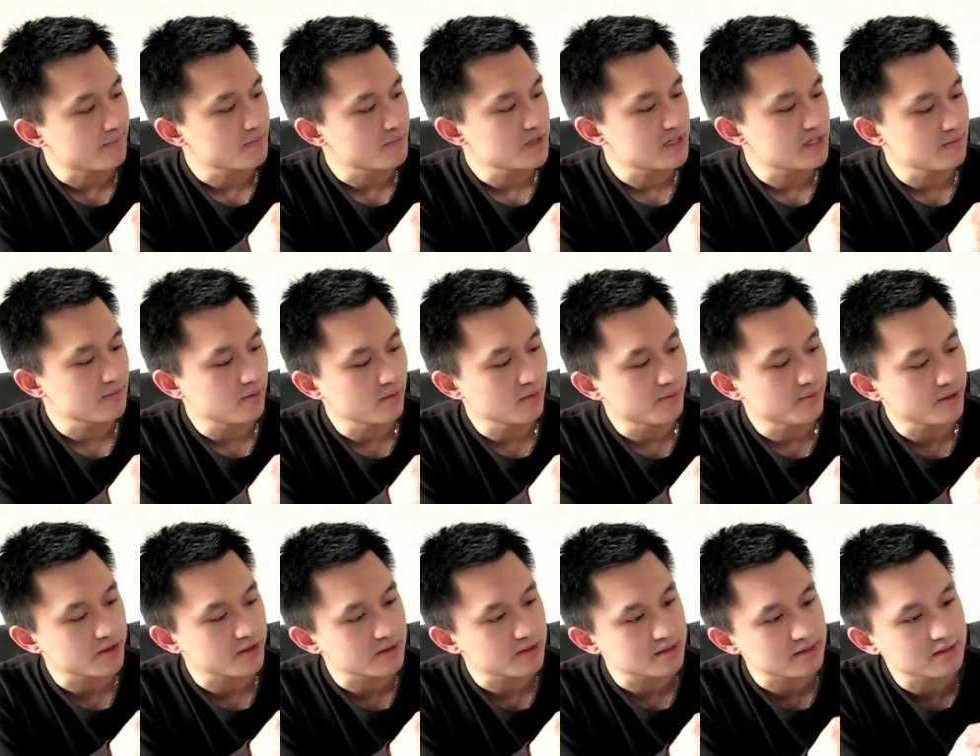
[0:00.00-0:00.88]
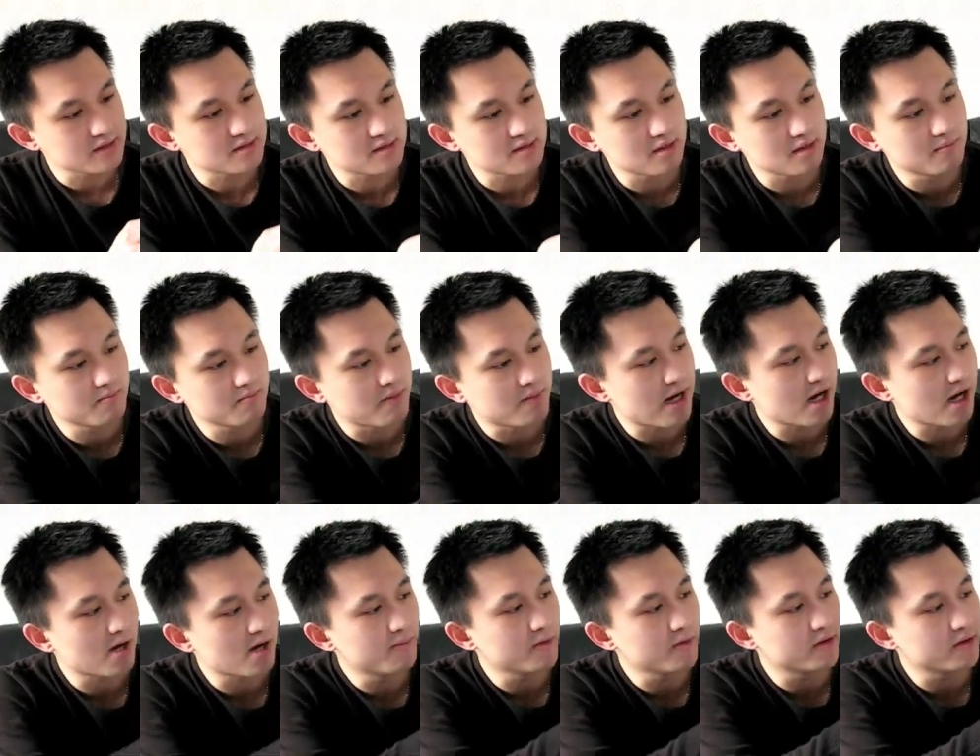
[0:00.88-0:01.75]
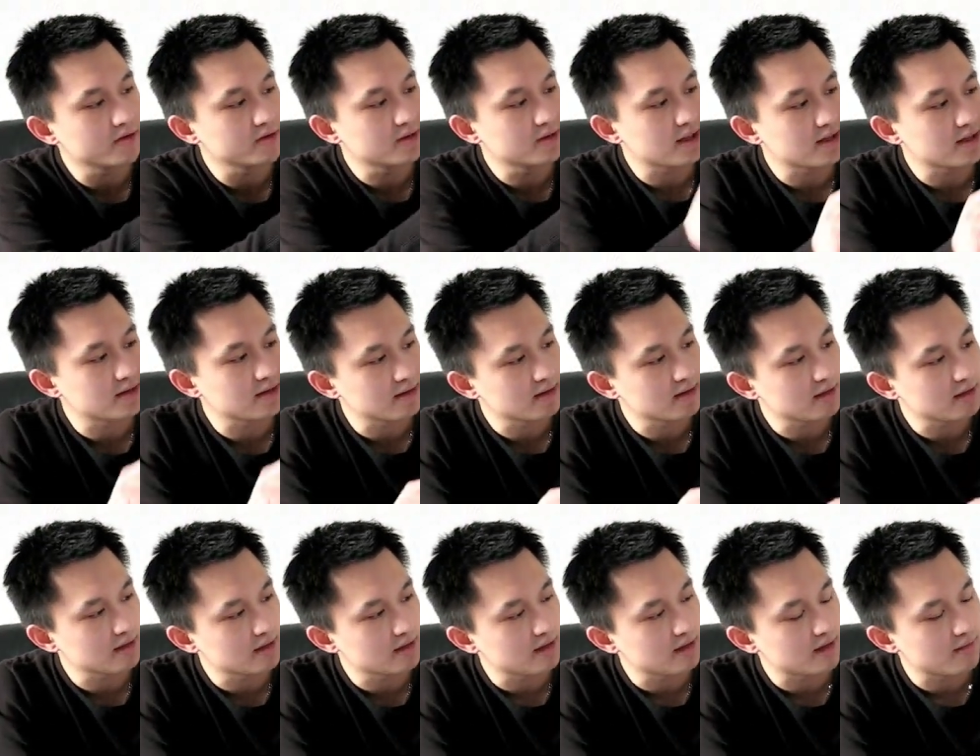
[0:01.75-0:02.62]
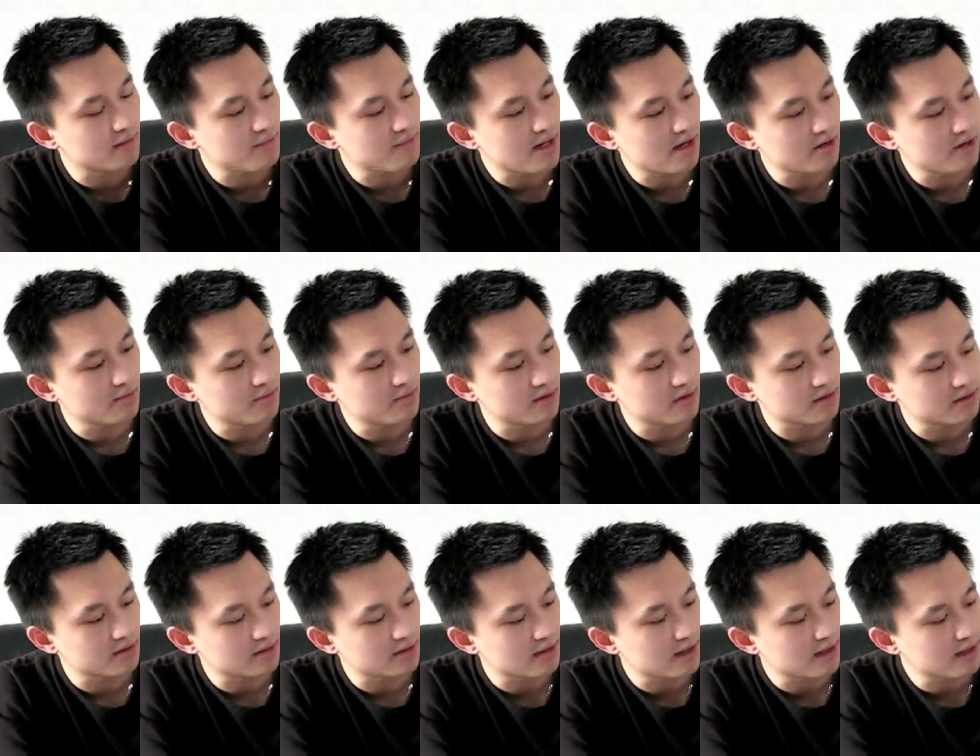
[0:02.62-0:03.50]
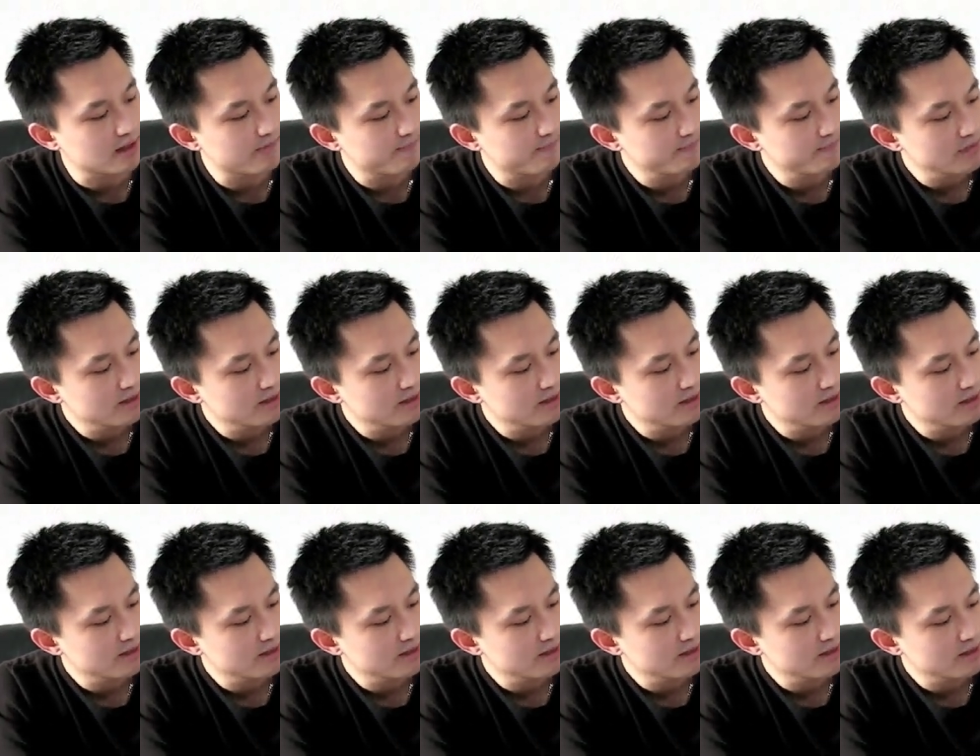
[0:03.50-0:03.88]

Simple button system, power button and the power button there.